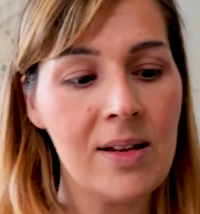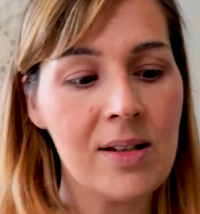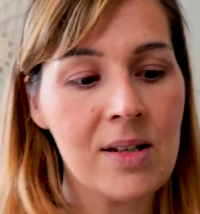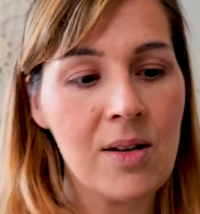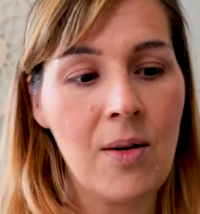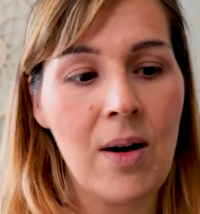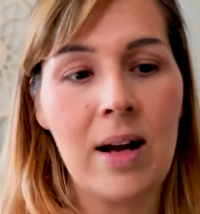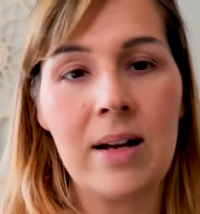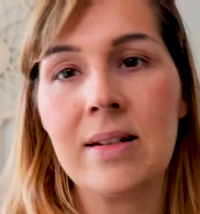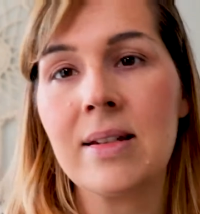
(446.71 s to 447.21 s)

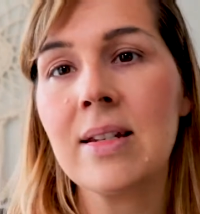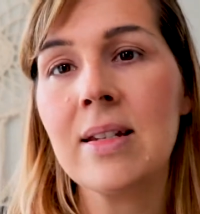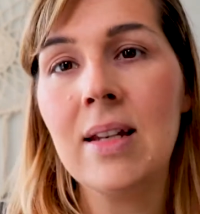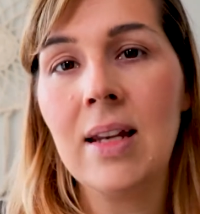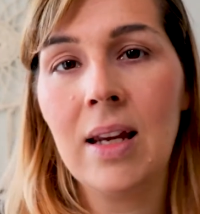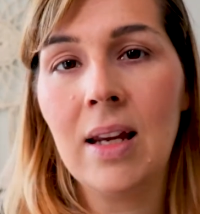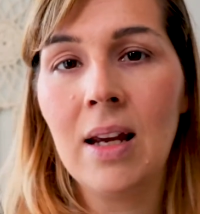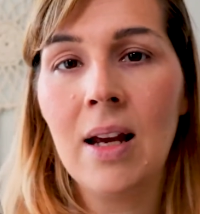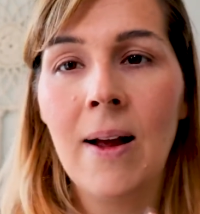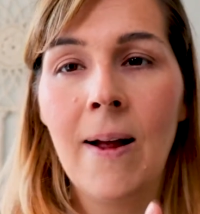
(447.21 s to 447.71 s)
So I'll
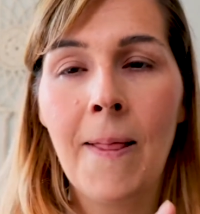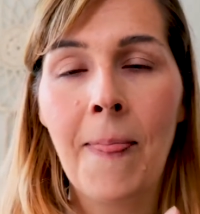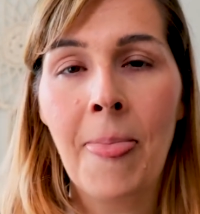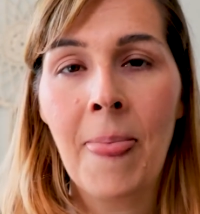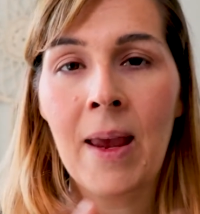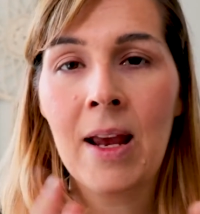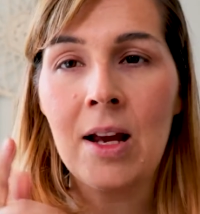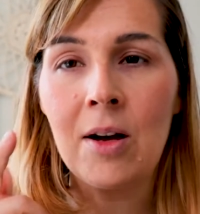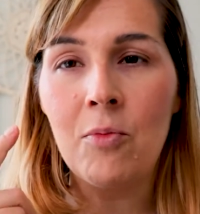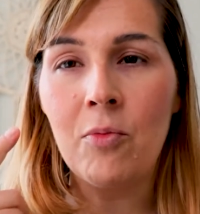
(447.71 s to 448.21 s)
see
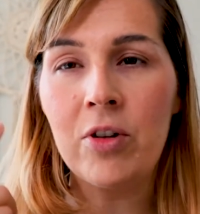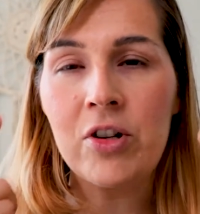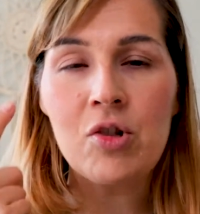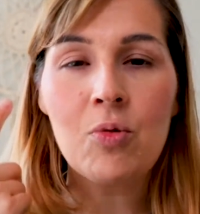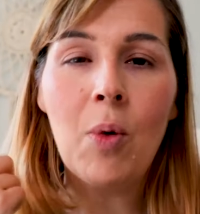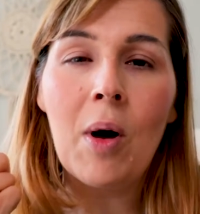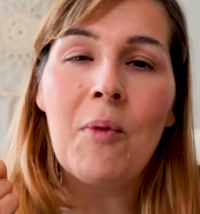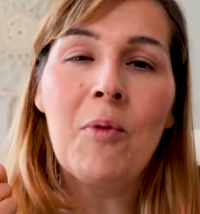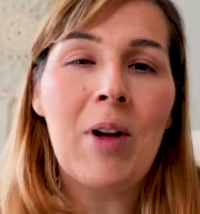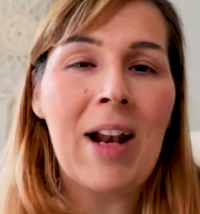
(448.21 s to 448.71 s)

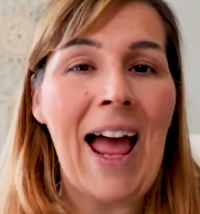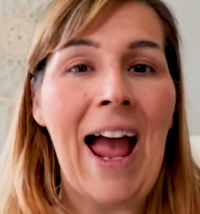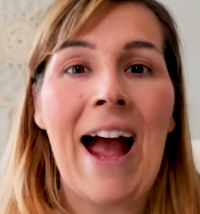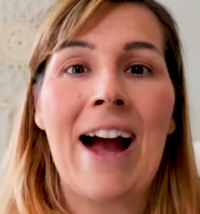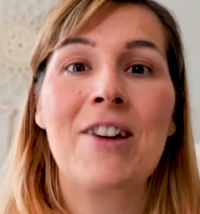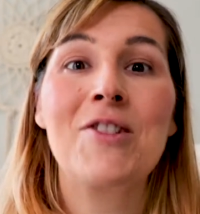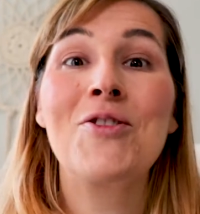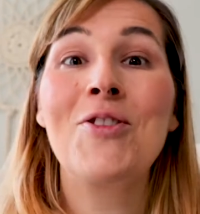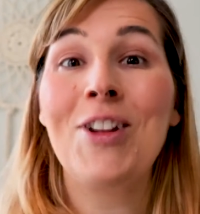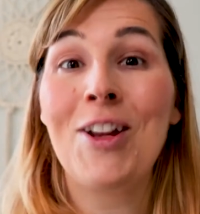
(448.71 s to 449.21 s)
which one will
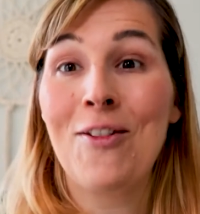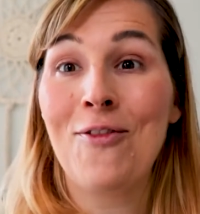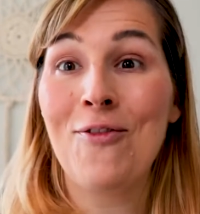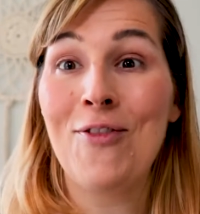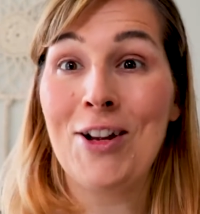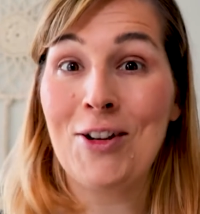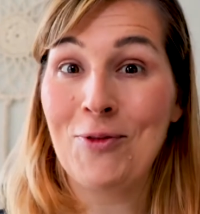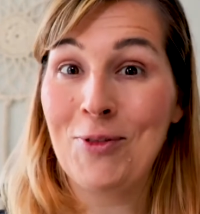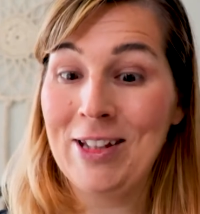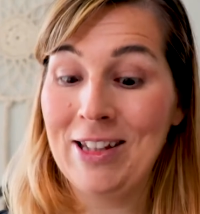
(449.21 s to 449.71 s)
actually
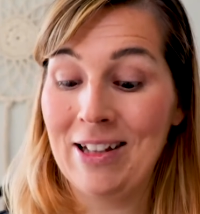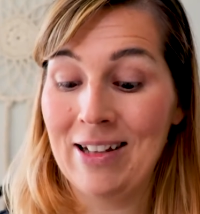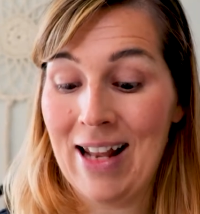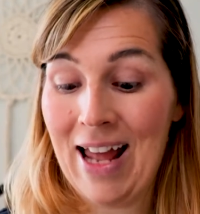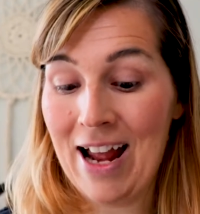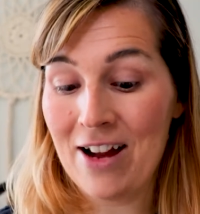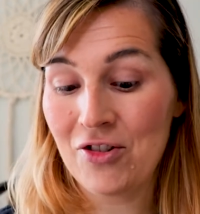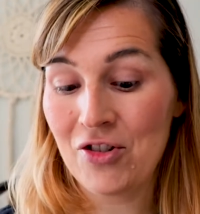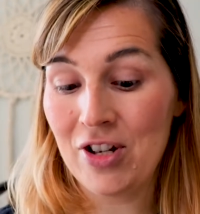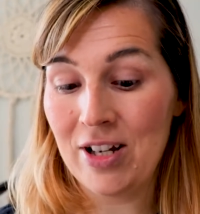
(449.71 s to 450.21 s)
fit with the
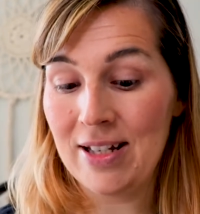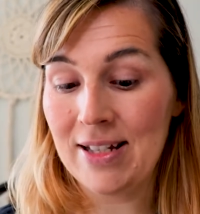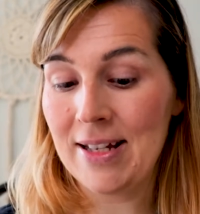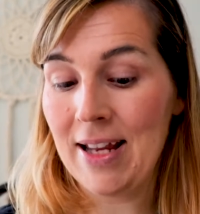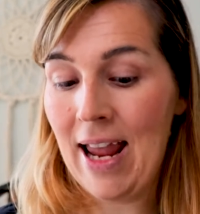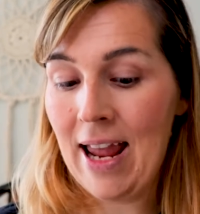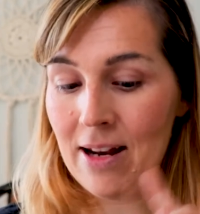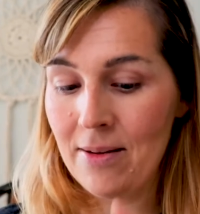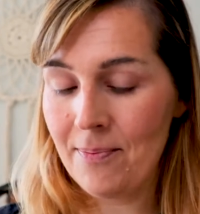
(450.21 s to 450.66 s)
lashes.